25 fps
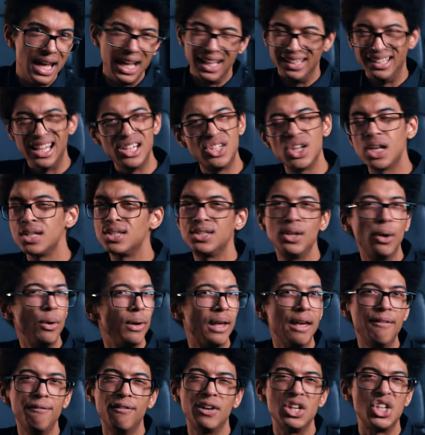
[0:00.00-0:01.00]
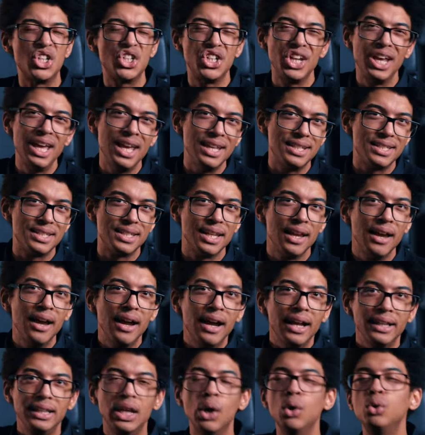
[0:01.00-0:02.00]
They just don't give a shit.
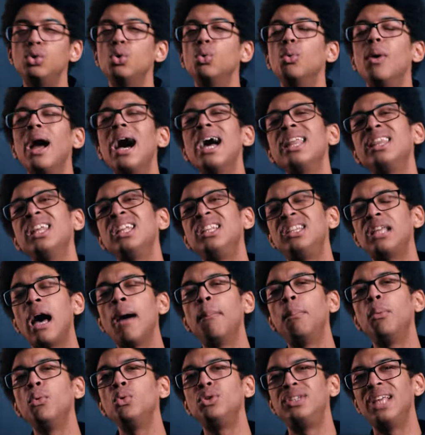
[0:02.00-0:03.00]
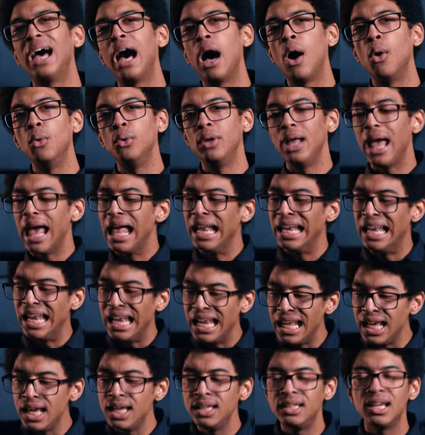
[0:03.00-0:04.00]
They would rather double down and
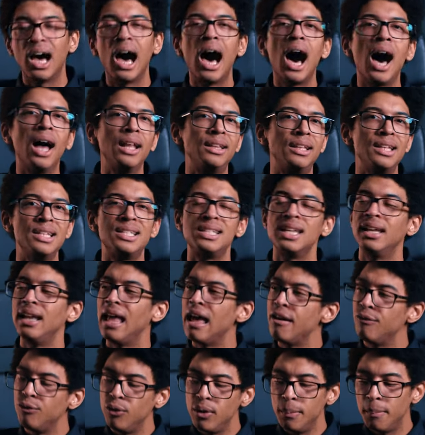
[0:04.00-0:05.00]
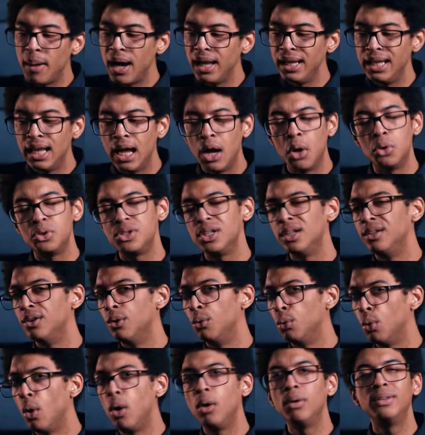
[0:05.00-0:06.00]
lead artists and everybody else in the
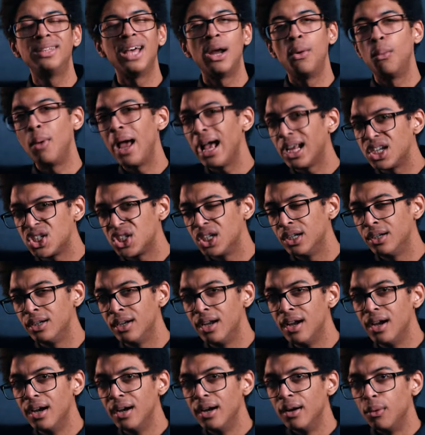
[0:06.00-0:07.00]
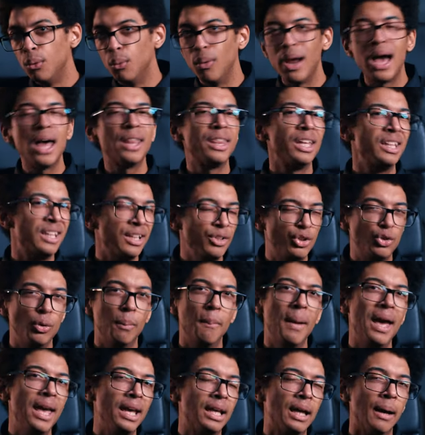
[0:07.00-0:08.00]
wrong direction rather than to
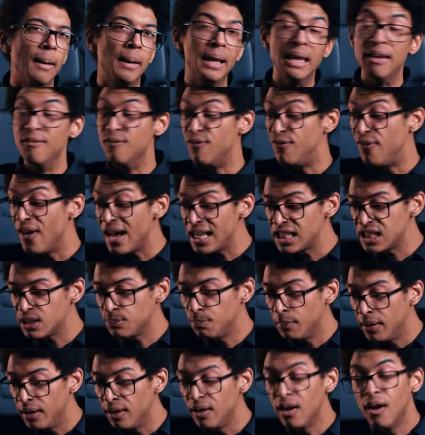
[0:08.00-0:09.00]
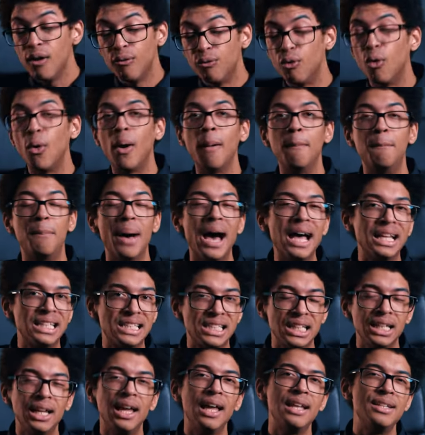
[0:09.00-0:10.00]
make an investment for a
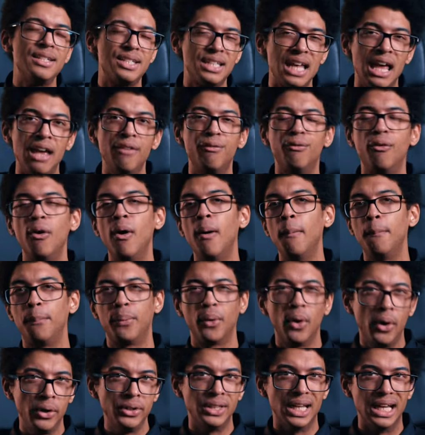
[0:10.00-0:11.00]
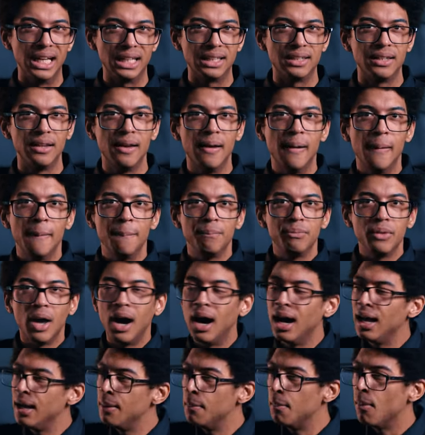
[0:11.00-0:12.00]
better and safer product.
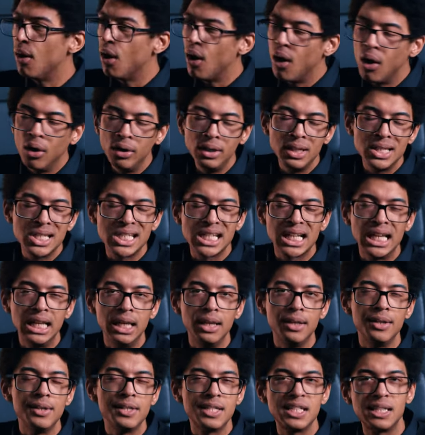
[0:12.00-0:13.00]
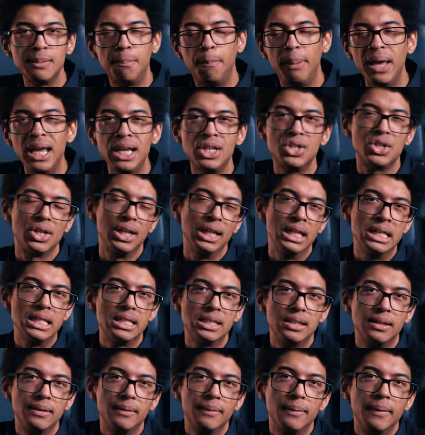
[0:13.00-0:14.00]
I am honestly speechless.